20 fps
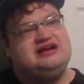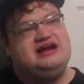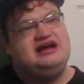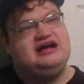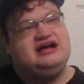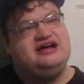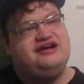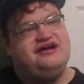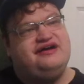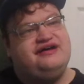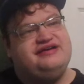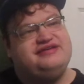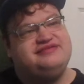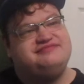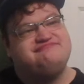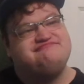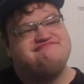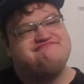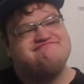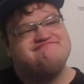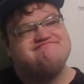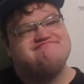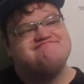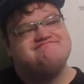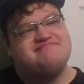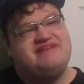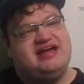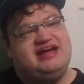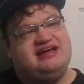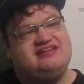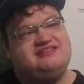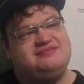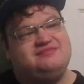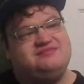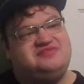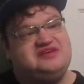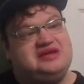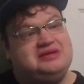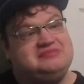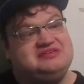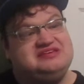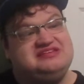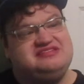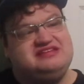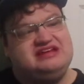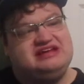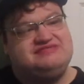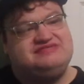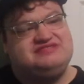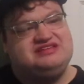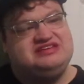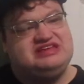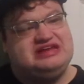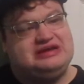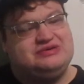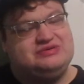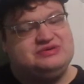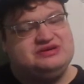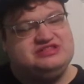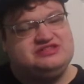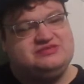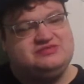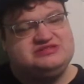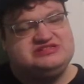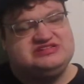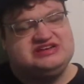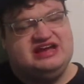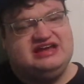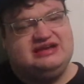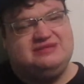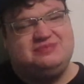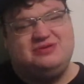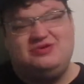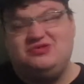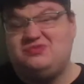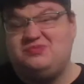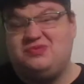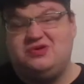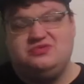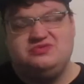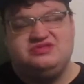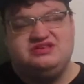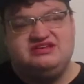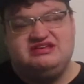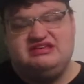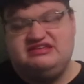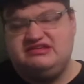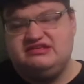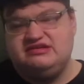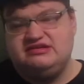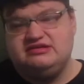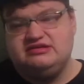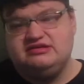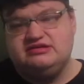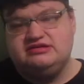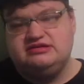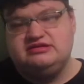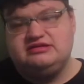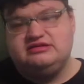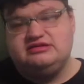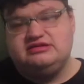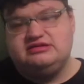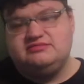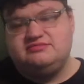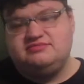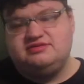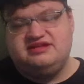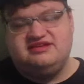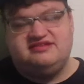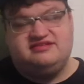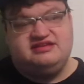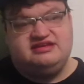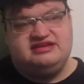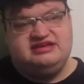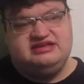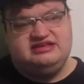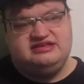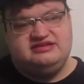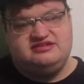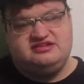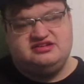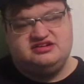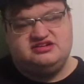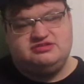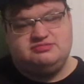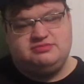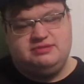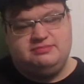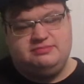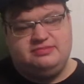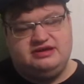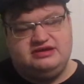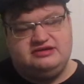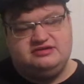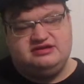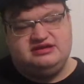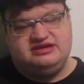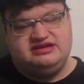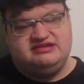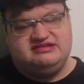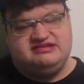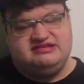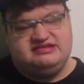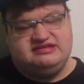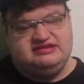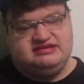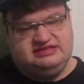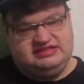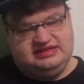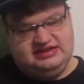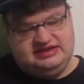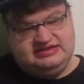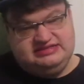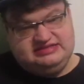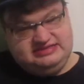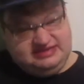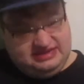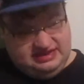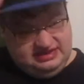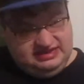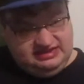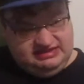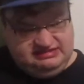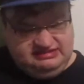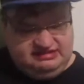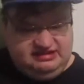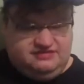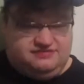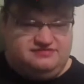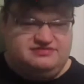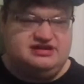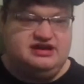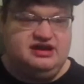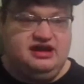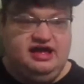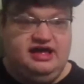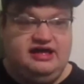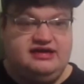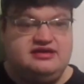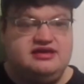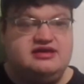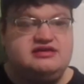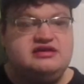I had some family stuff to deal with, which kind of postponed this. Plus, I needed to charge my battery because, like, dingus, I forgot.